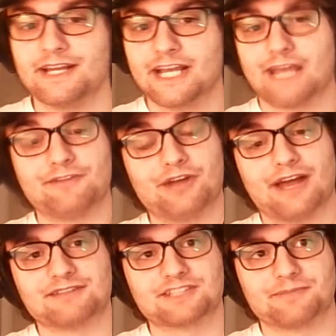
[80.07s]
If you
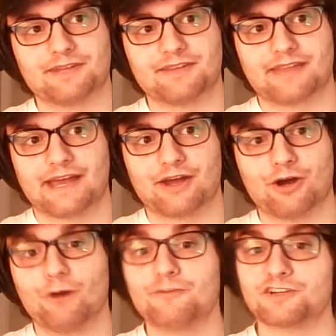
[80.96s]
have something that
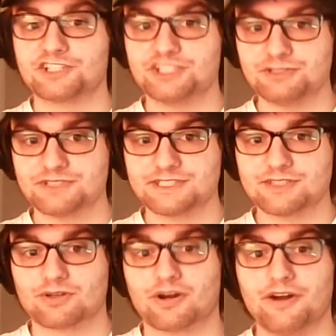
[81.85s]
overshoots it
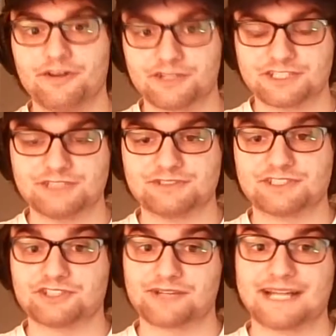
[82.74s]
or undershoots
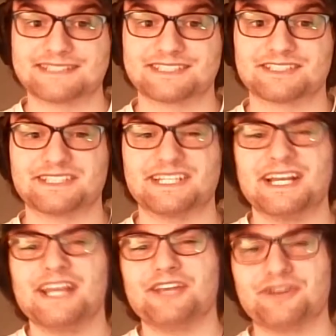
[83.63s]
it drastically,
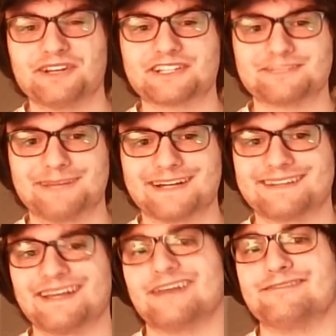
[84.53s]
you can expect
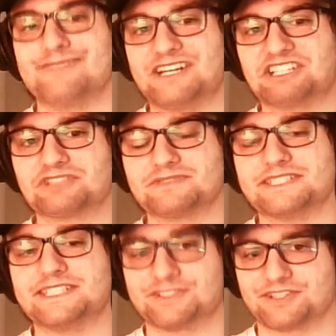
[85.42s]
that eventually
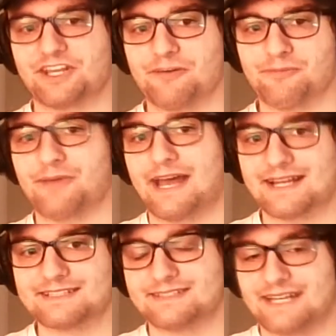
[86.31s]
you'll get
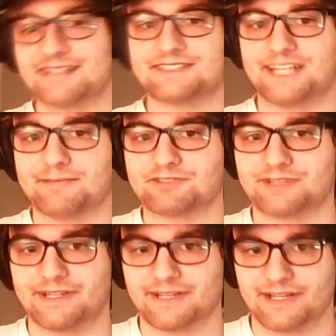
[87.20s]
back to that same
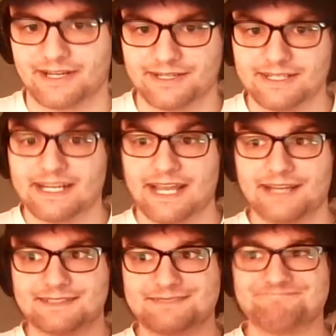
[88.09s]
trend line.
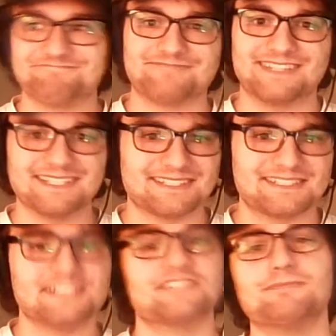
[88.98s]
And this
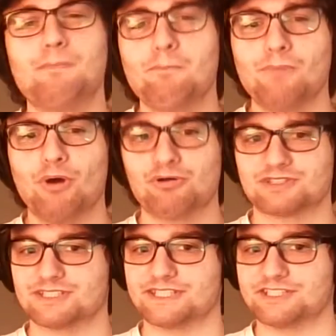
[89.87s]
is
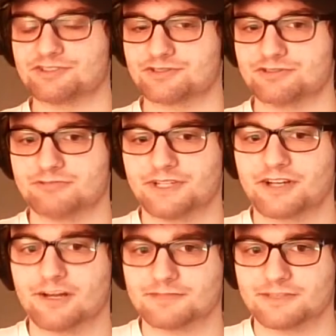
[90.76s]
mostly true when it
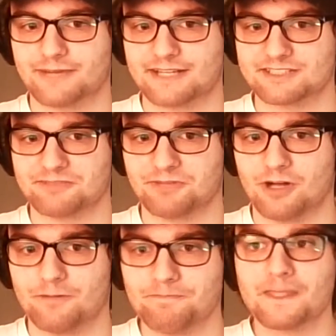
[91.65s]
comes to
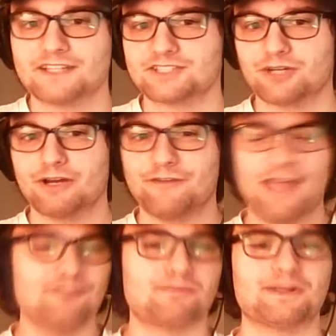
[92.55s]
basketball. So if you
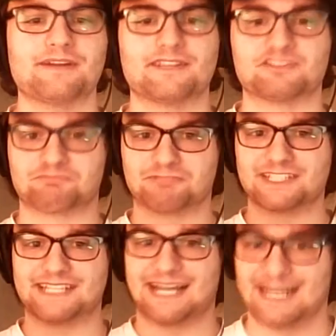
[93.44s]
have a player that's
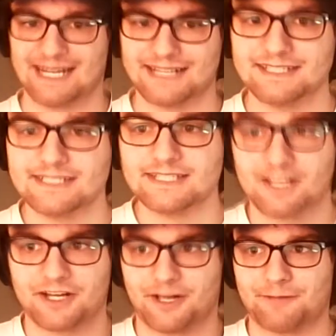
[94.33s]
really hot,
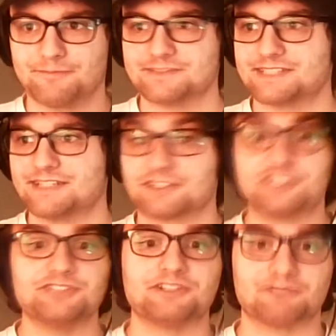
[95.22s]
say they're
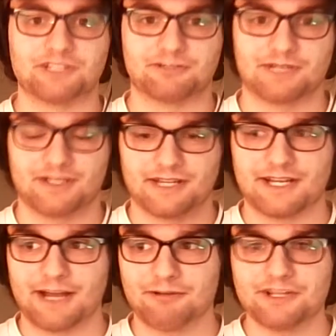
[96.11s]
shooting really well,
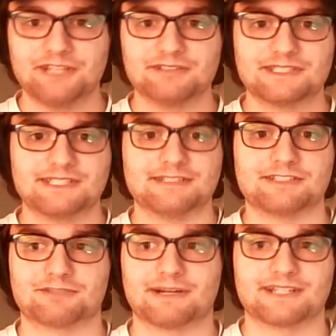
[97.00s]
and I want to use the
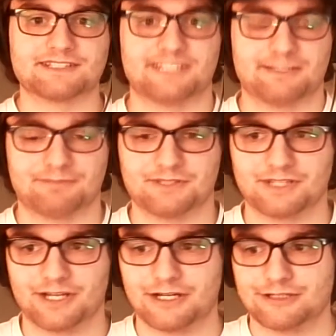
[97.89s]
direct example
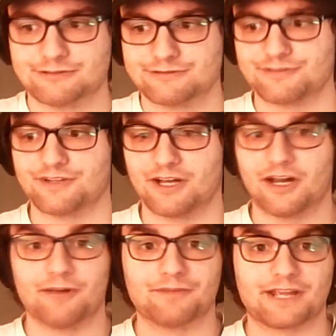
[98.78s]
of
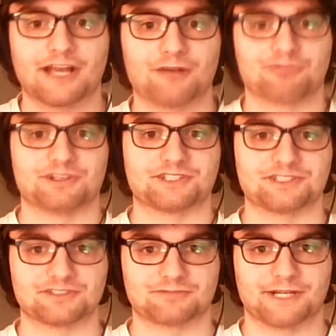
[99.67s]
Mikal
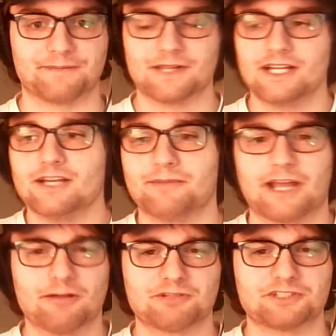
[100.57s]
Bridges, right?
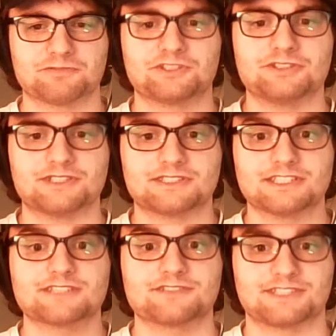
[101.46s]
Mikal Bridges was shooting
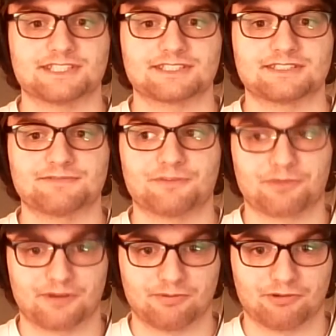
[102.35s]
6 for 6 from
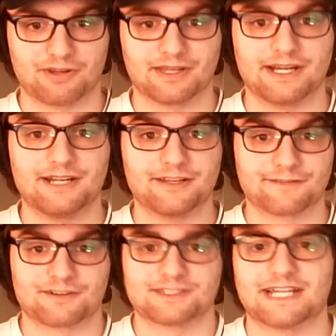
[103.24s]
three-point line in the
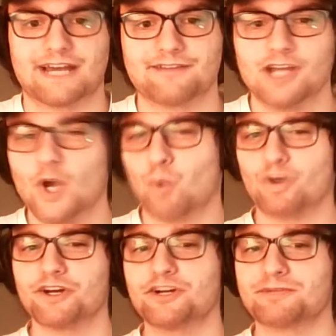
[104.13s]
first half.
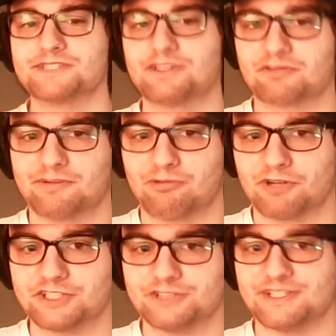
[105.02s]
100%
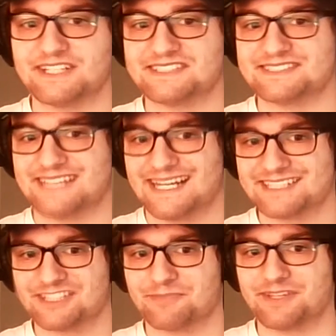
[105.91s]
three-point shooting is not
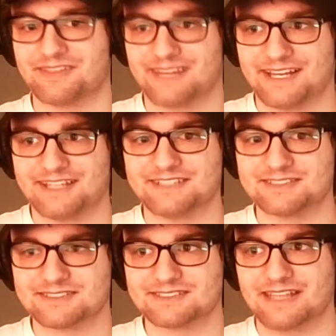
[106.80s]
something that
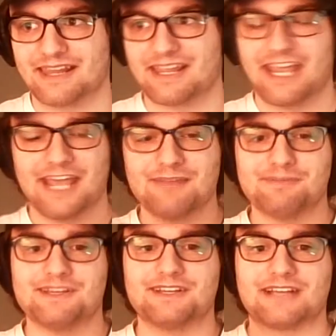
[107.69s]
can
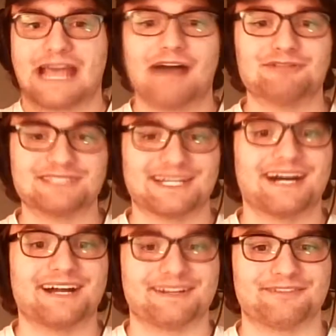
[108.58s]
be counted
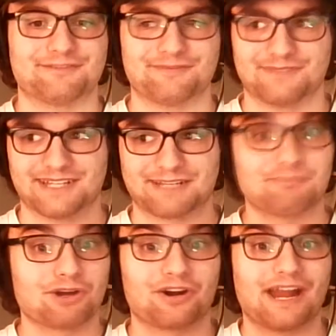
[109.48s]
on like
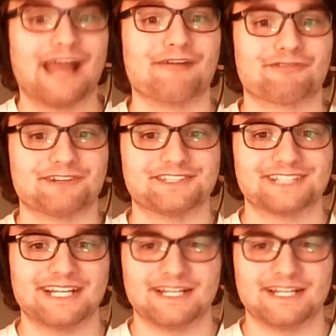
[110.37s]
per average.